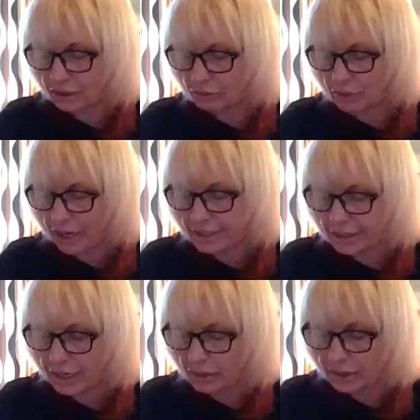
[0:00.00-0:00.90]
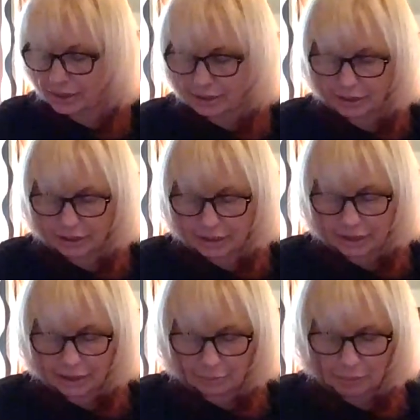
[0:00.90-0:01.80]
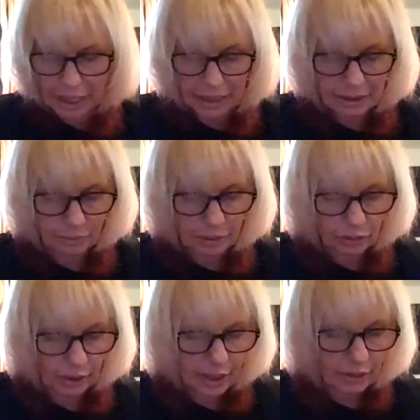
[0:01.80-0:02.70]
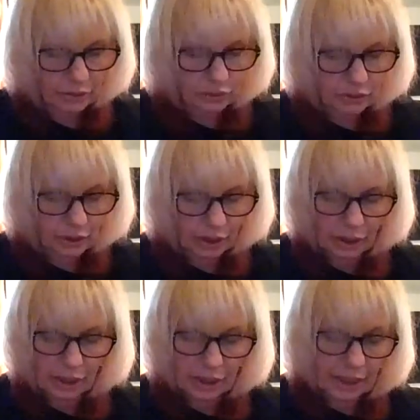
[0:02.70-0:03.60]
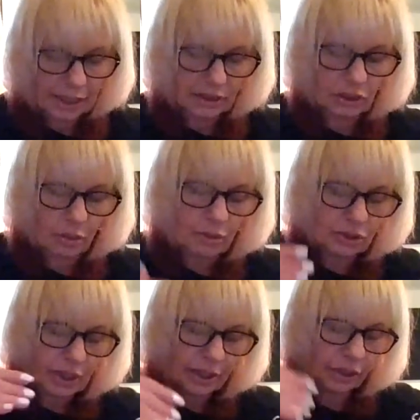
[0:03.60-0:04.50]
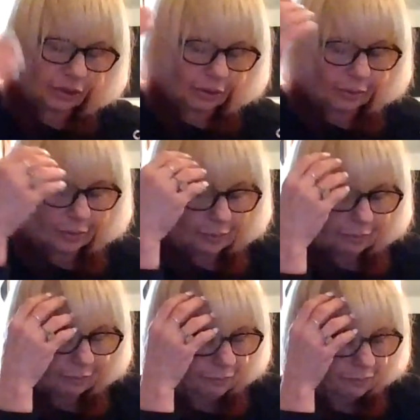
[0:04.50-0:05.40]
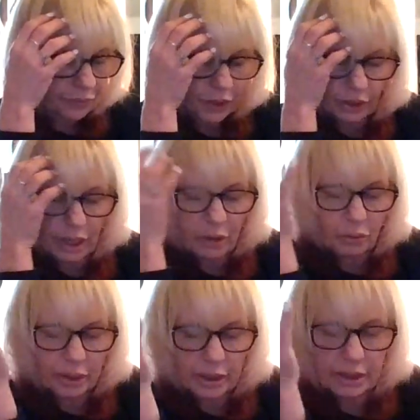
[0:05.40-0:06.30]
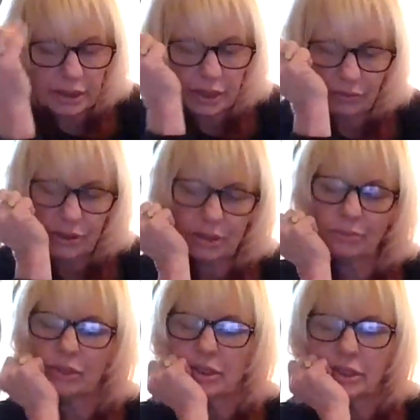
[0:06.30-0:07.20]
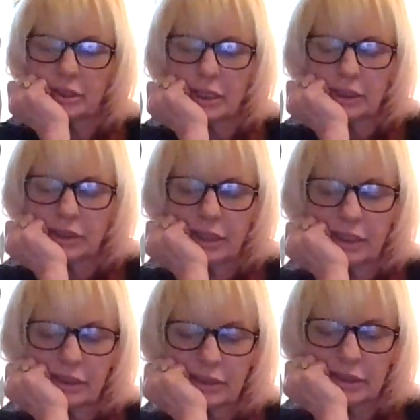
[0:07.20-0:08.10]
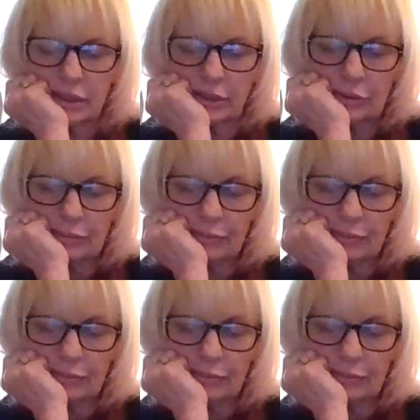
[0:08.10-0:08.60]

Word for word: you right now is the past betrayals. It's almost like you're, you're not willing to give something a chance here.